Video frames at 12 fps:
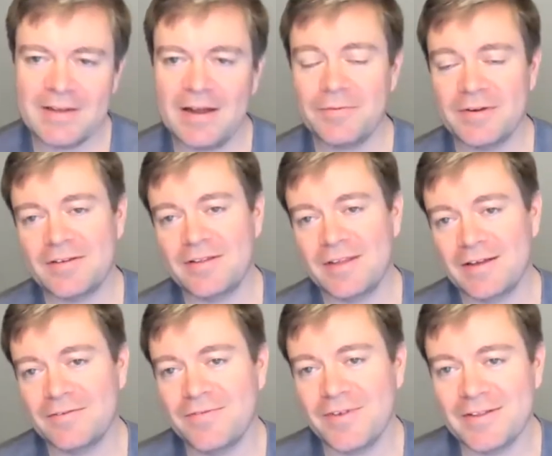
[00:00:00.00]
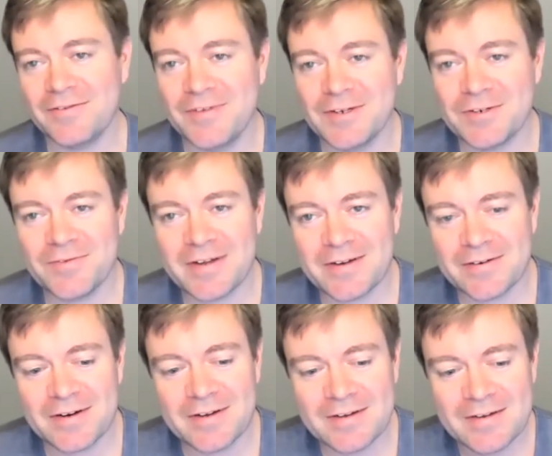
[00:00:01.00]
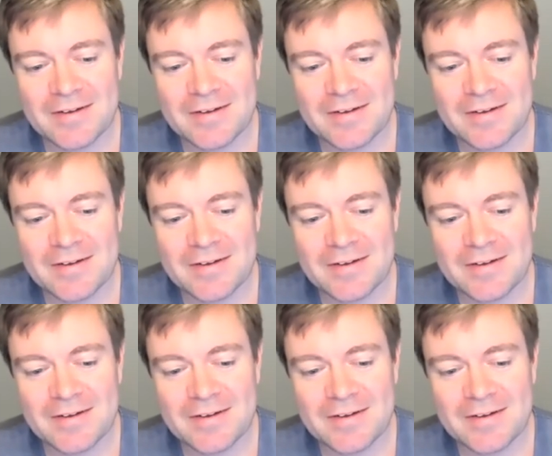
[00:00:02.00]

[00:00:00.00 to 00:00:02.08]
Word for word: how easily they can find the feature flag, right?